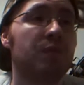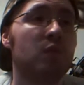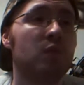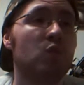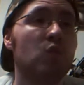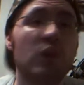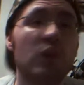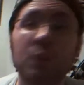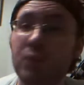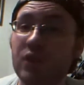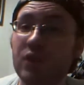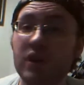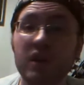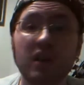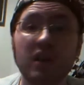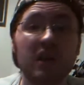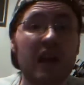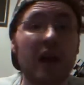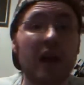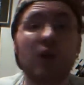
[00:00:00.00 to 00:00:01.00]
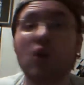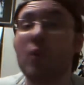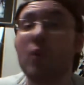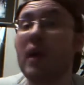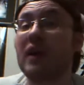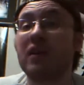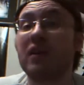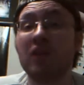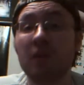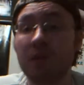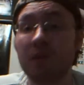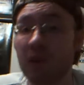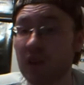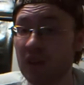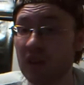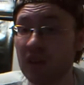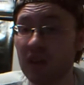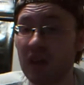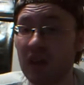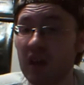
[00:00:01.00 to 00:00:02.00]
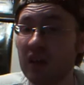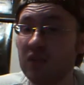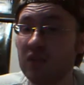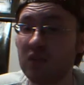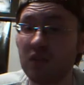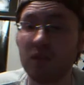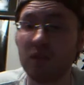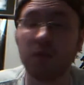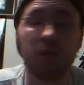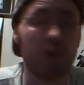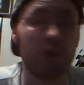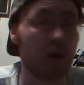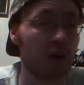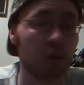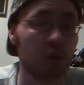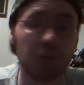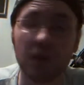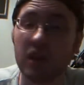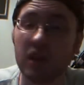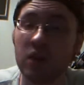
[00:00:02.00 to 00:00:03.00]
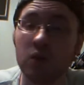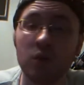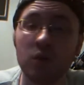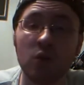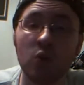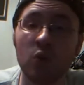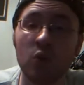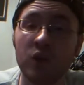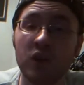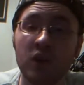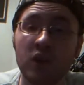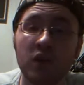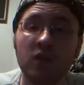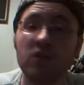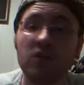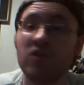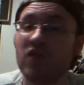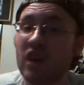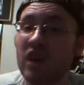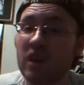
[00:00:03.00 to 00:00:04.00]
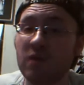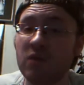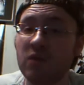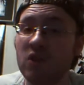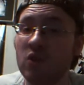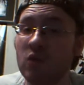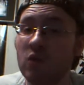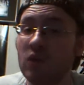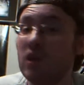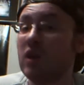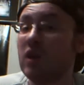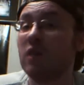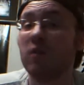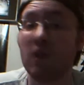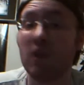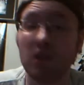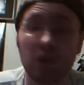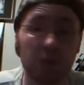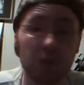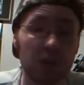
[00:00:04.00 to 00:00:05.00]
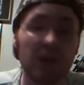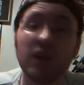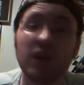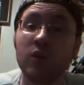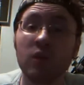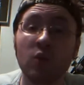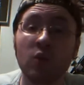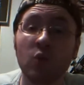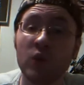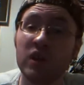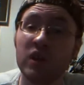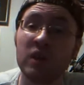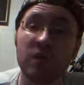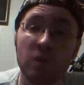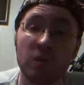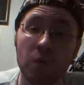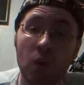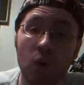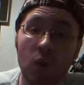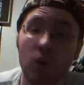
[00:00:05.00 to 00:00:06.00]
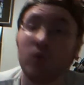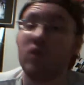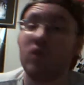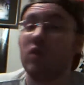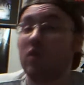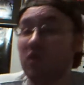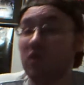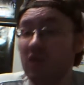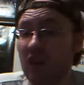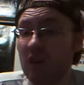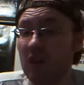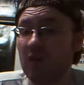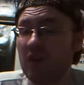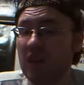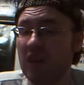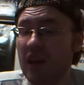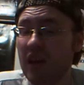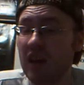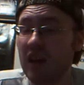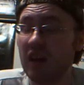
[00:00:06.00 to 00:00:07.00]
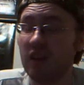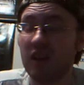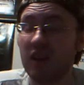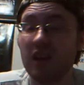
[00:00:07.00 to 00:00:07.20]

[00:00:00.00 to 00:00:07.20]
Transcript: Ripley, gotta go back in the fucking nest, fuck up the alien queen, save Newt, fuck up the alien queen even more, save the day,